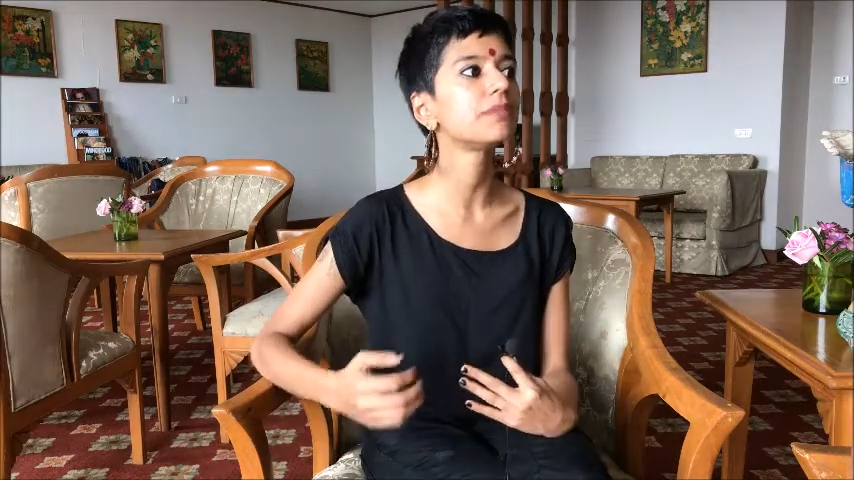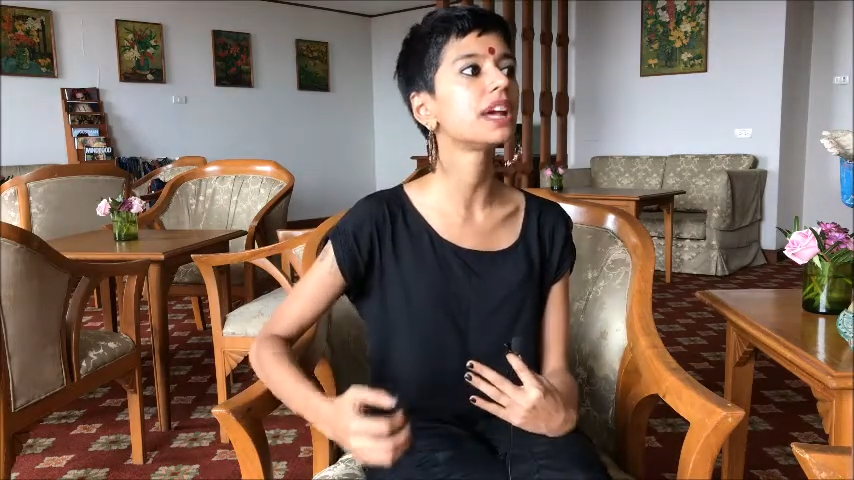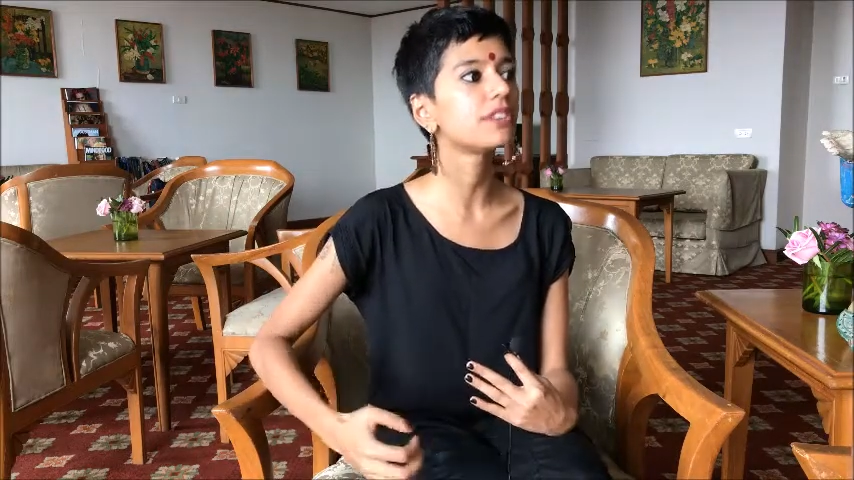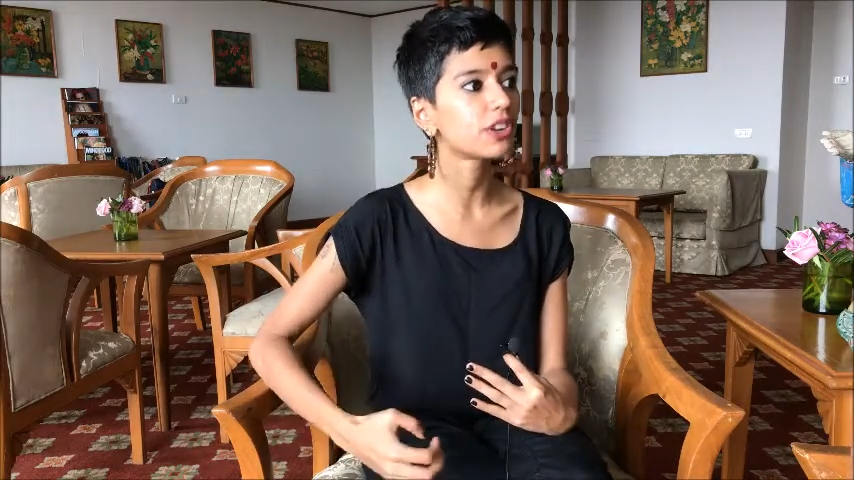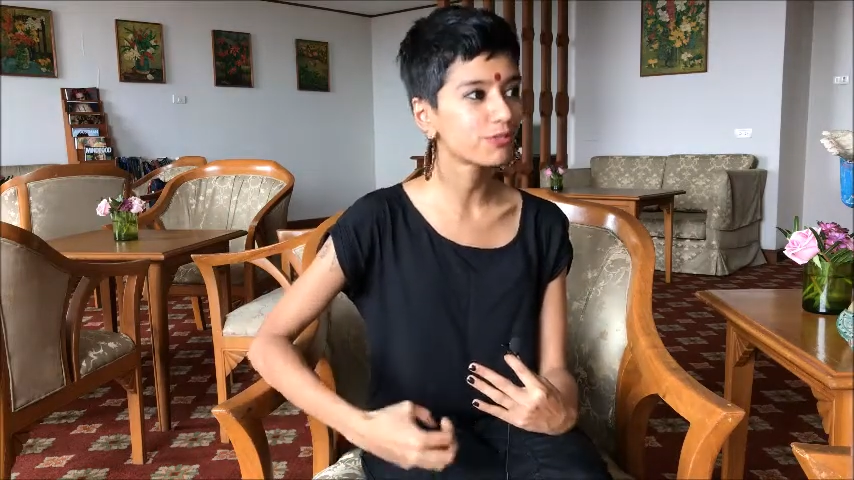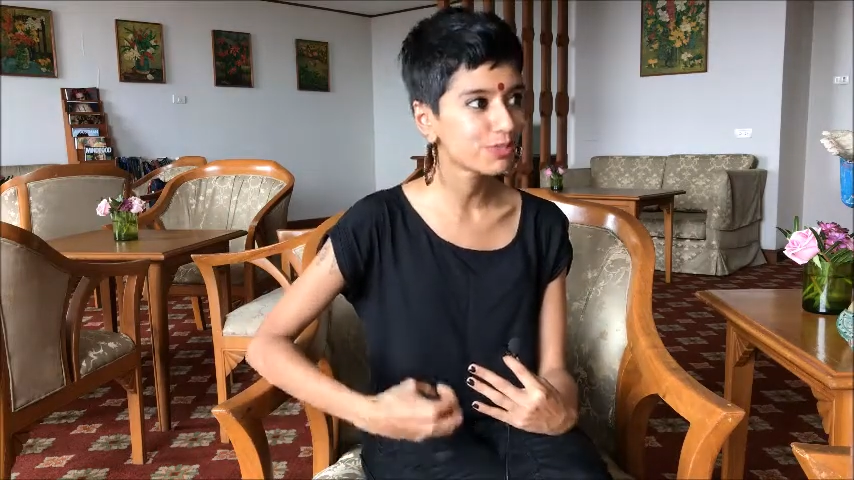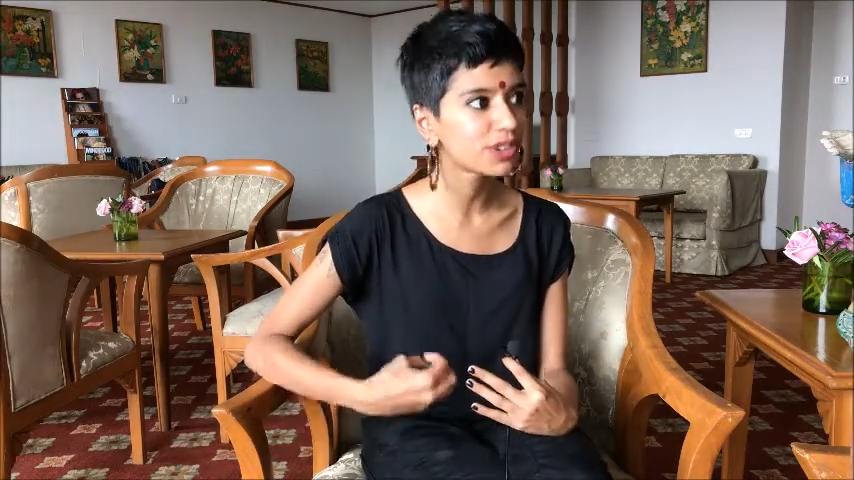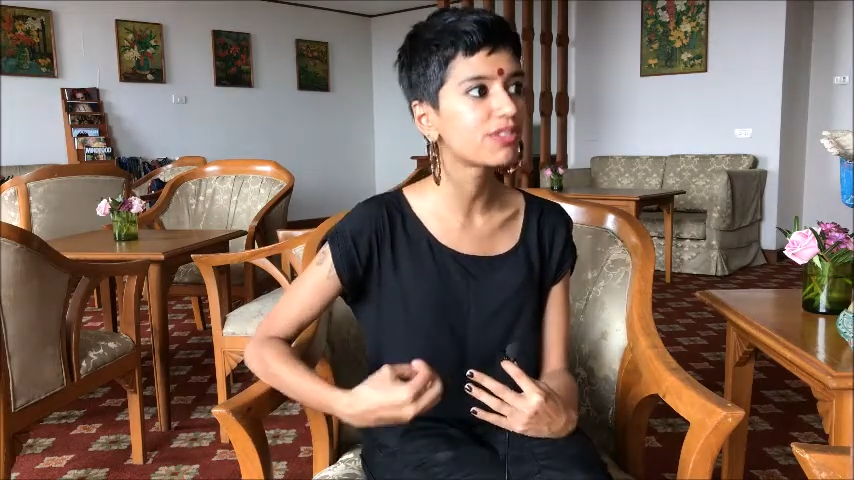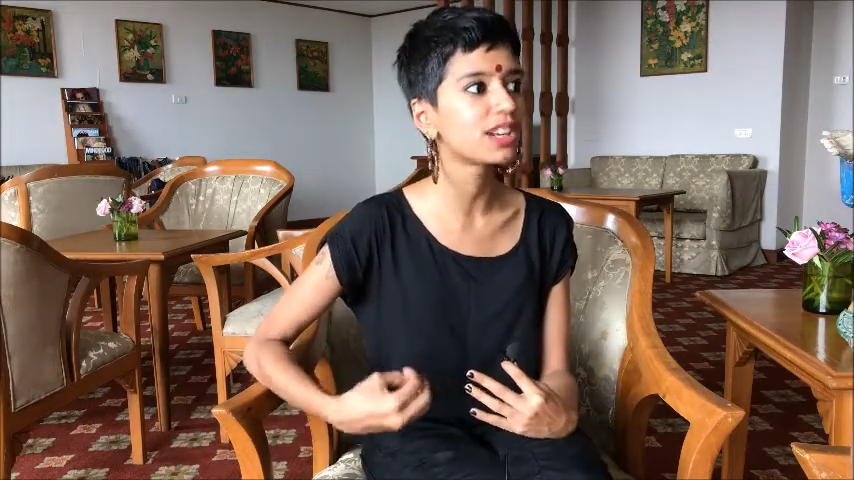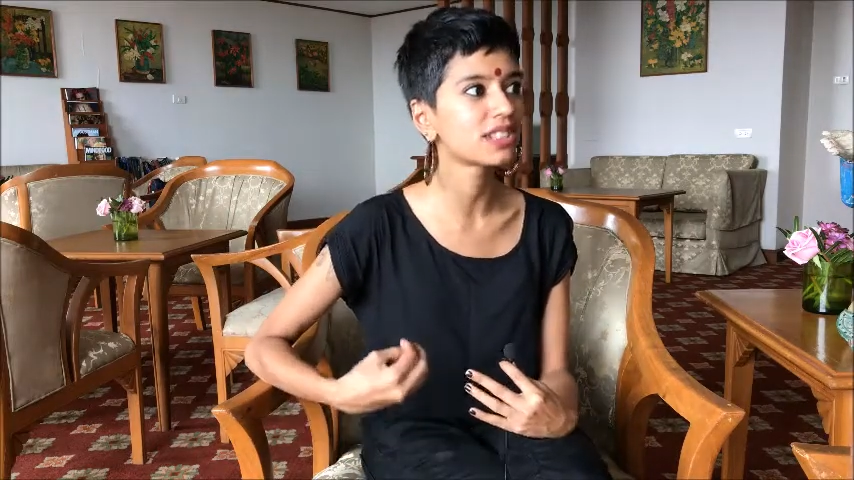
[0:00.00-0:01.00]
level of
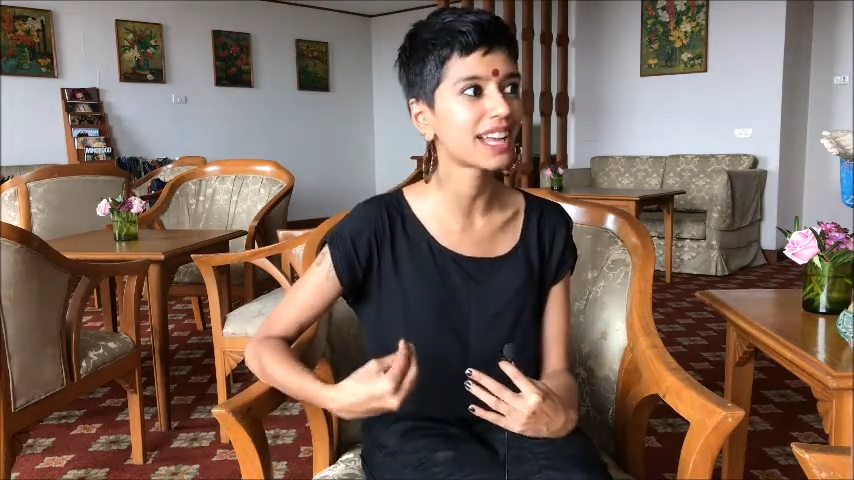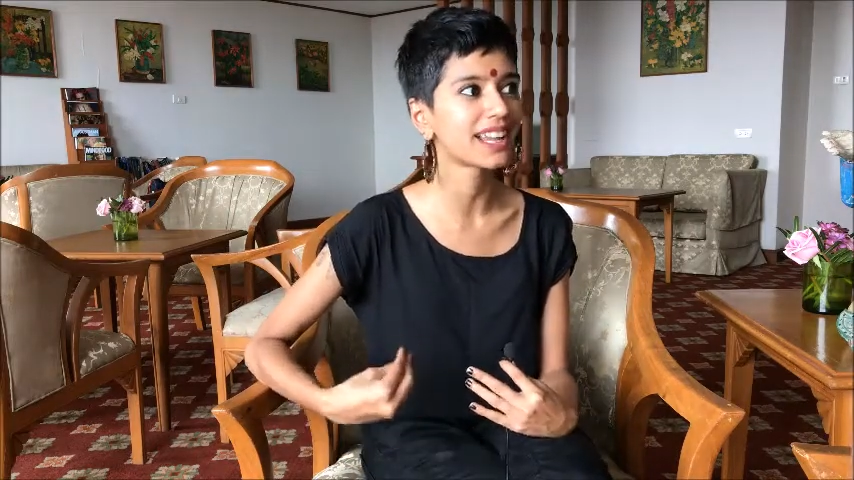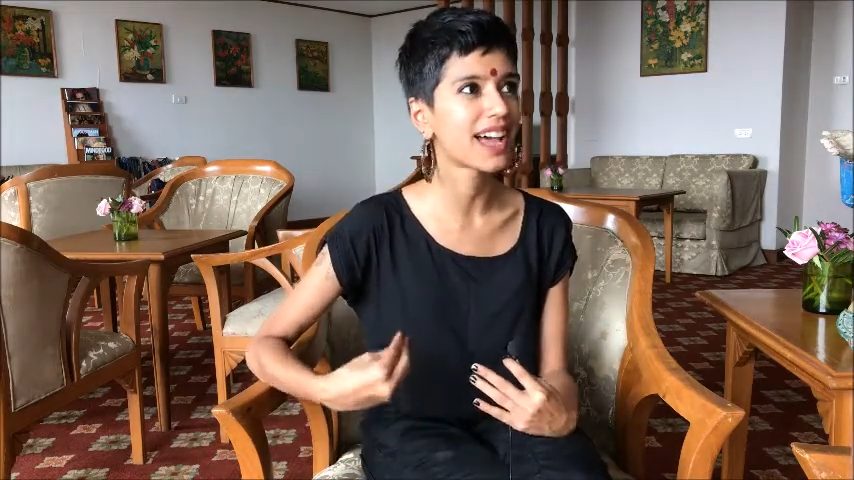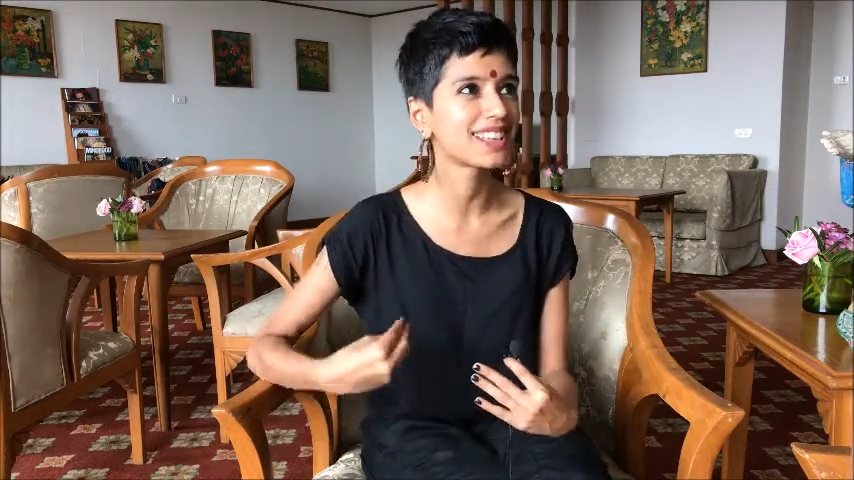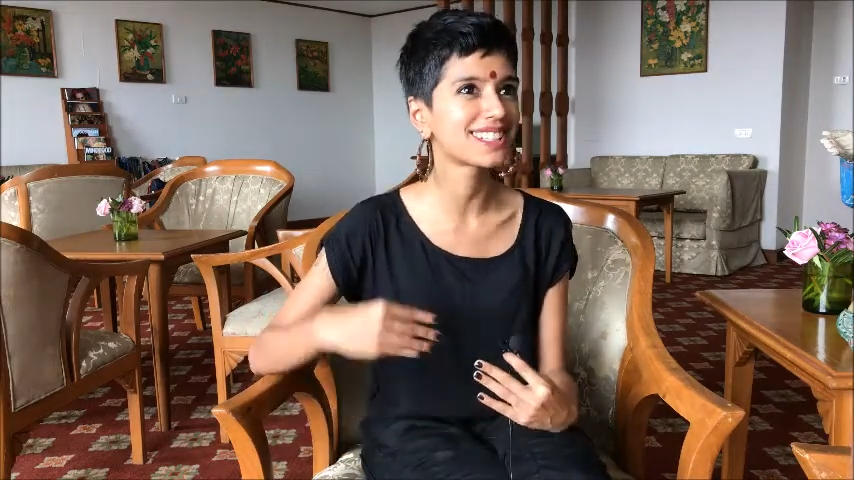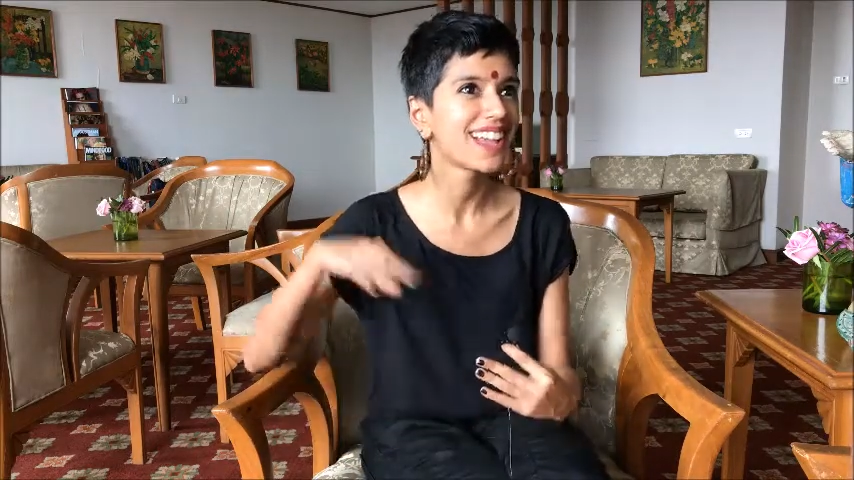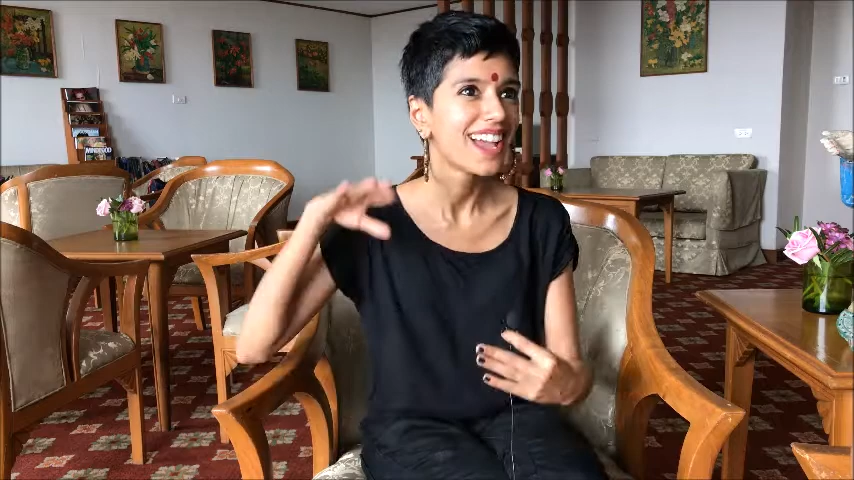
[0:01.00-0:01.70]
privilege that has